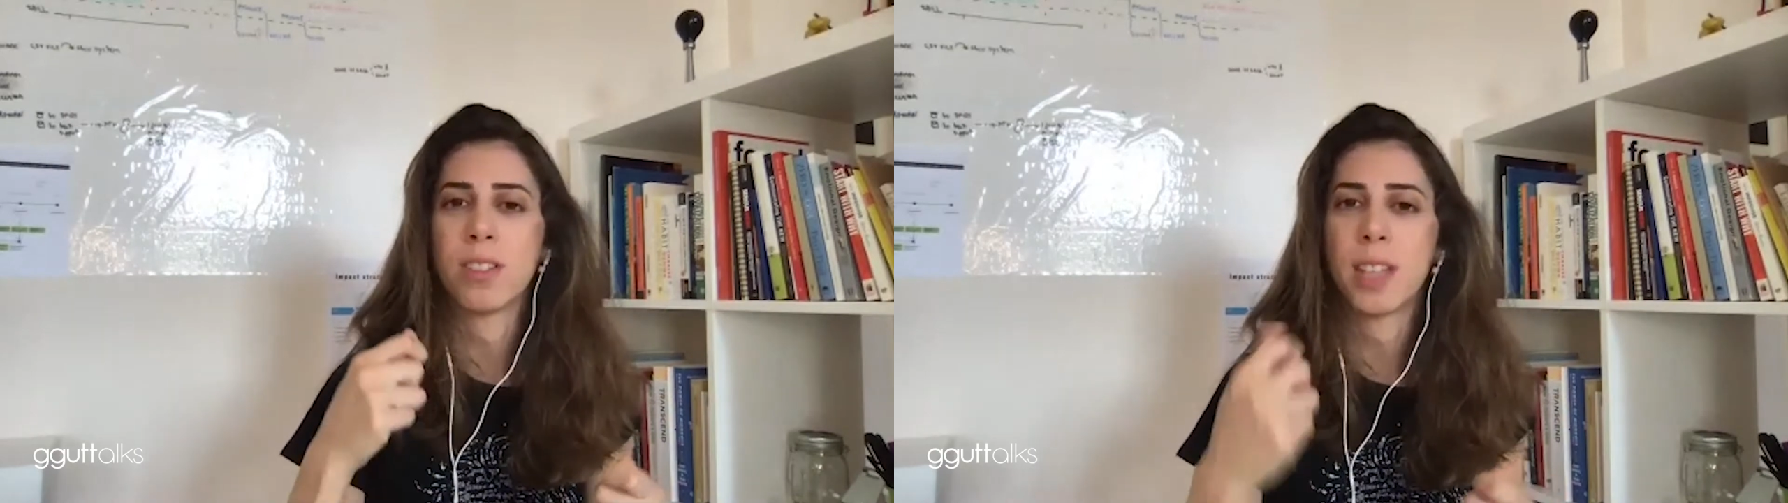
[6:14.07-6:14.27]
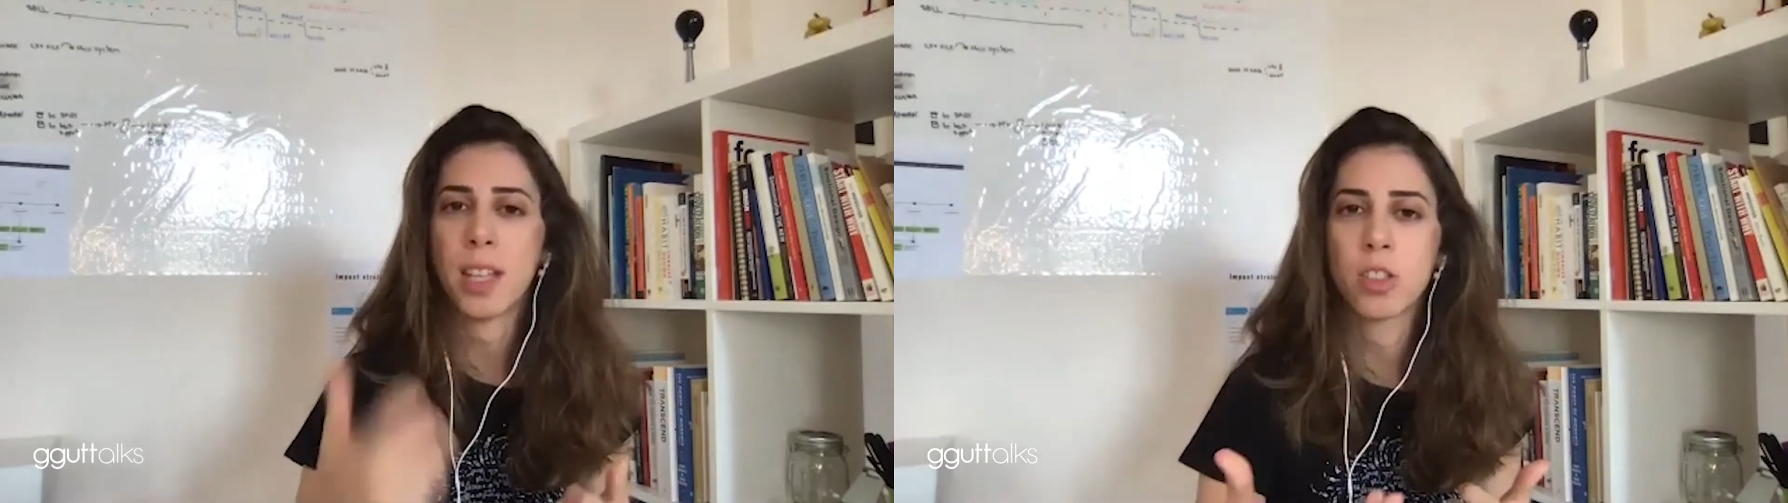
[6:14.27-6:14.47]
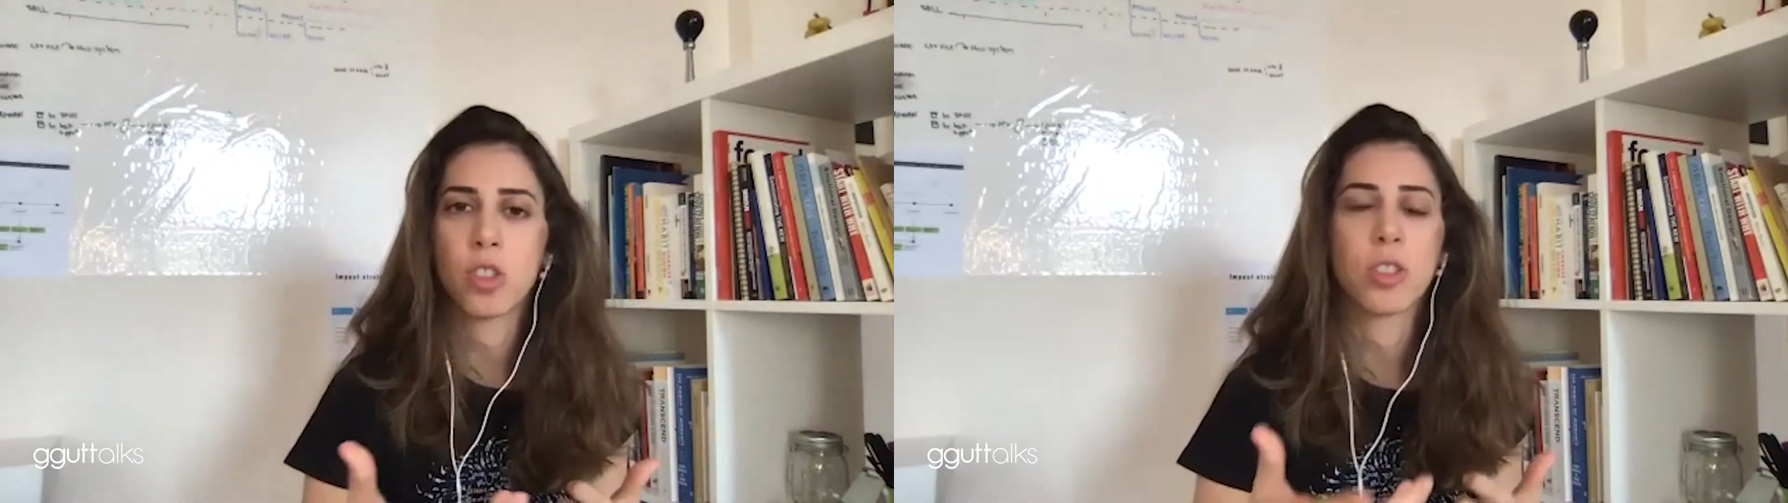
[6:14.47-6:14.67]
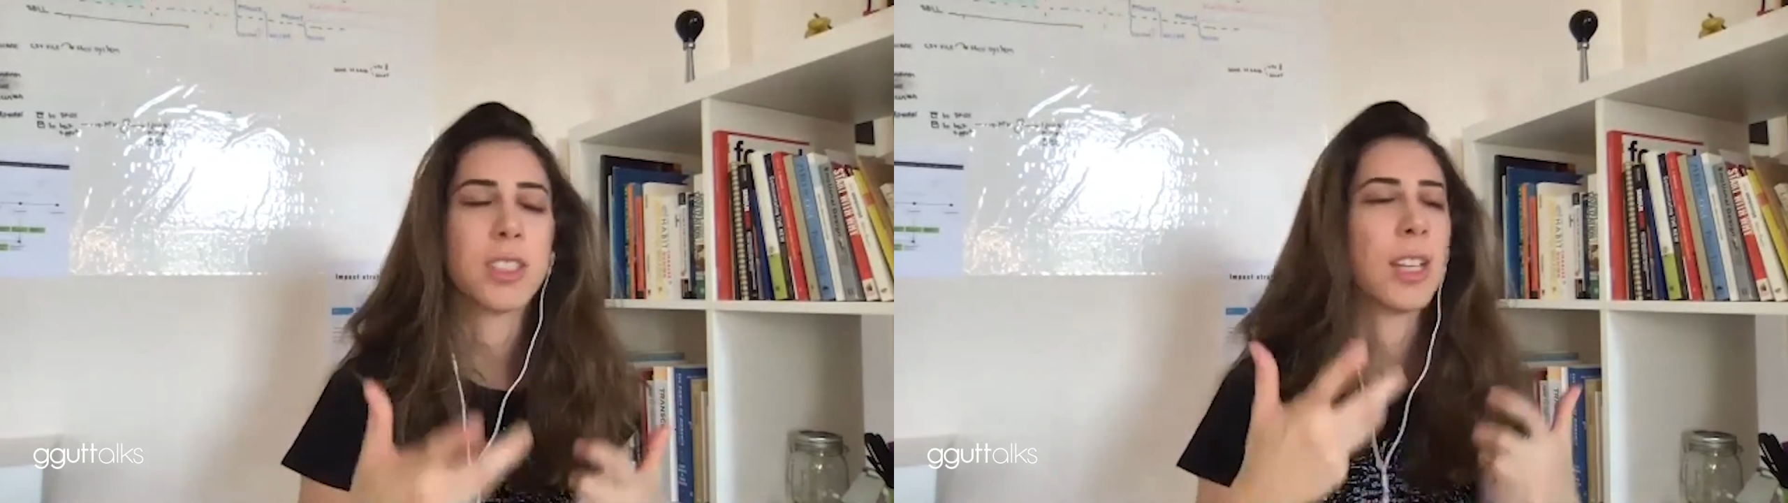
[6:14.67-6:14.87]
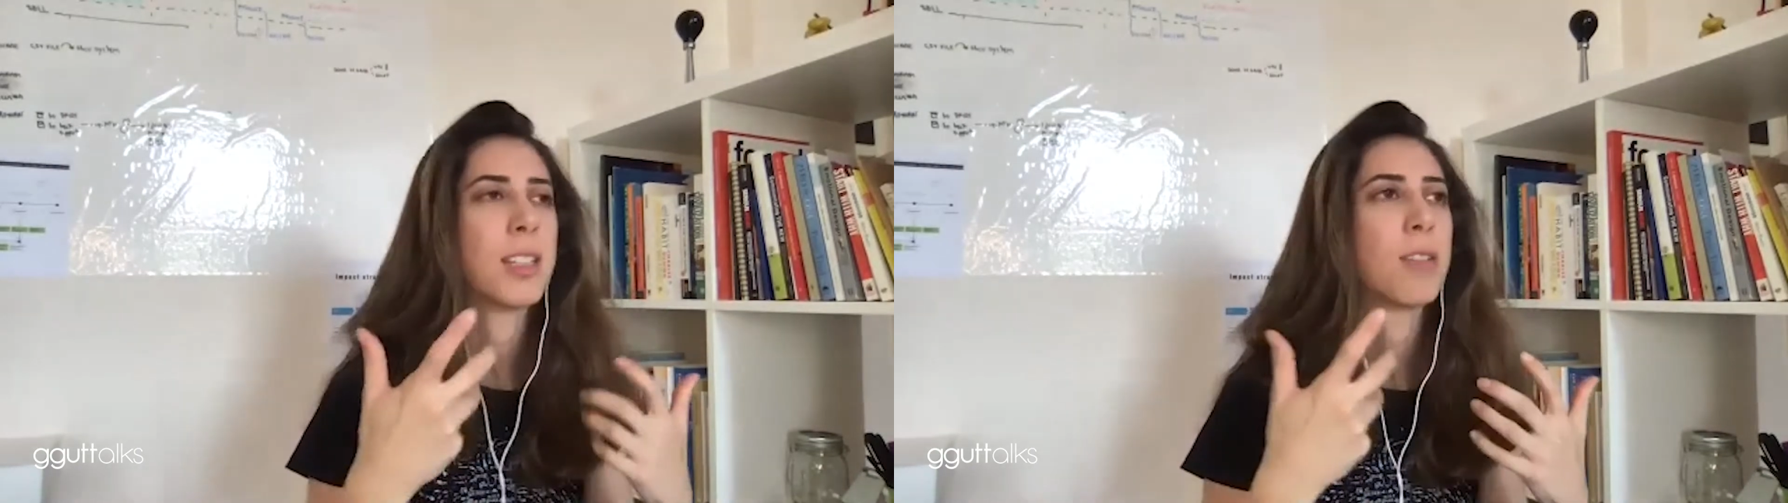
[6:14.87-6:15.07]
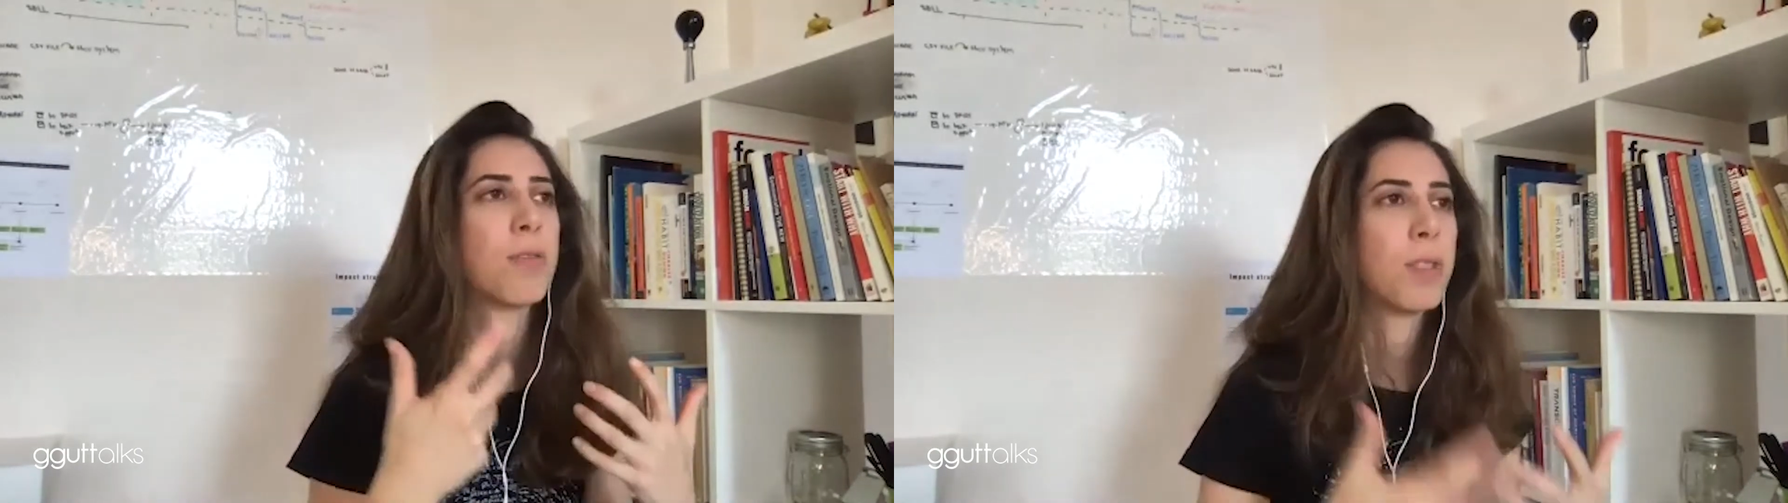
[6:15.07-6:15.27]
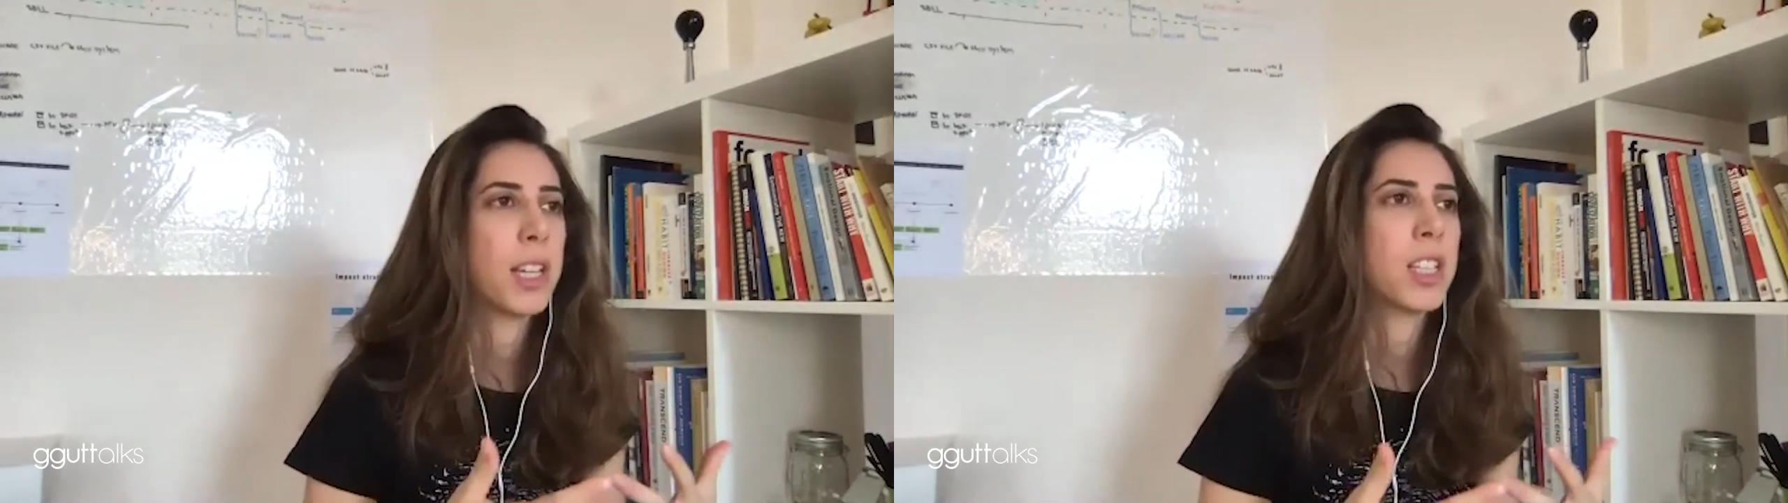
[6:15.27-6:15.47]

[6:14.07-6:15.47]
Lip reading: textures can affect